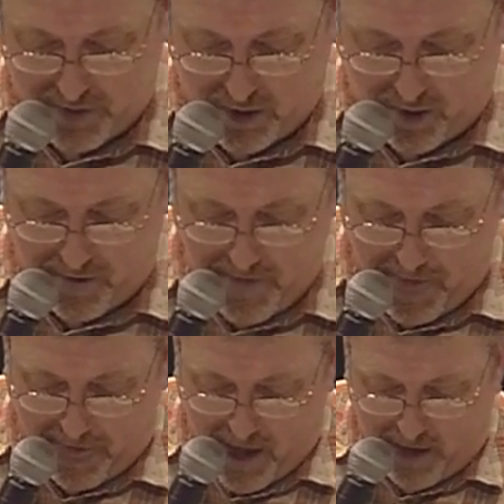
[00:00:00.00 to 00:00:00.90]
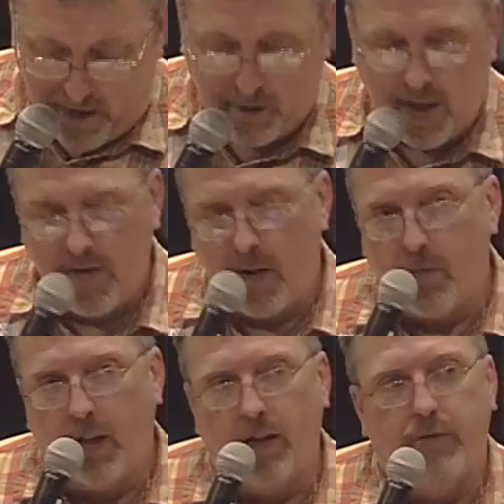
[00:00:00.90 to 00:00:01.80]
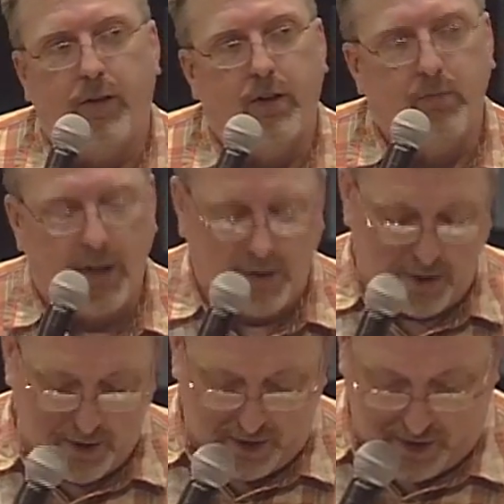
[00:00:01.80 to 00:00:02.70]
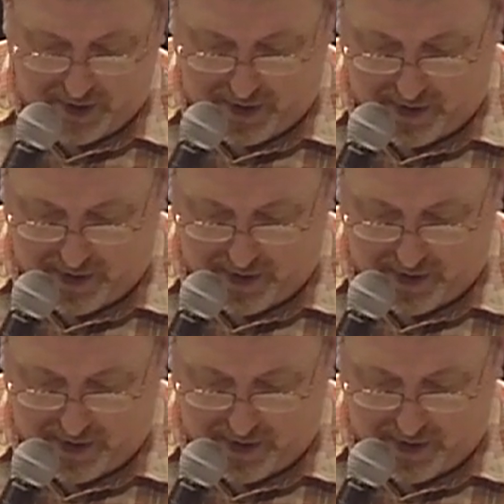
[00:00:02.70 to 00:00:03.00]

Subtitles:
So I never gave up my love for computers.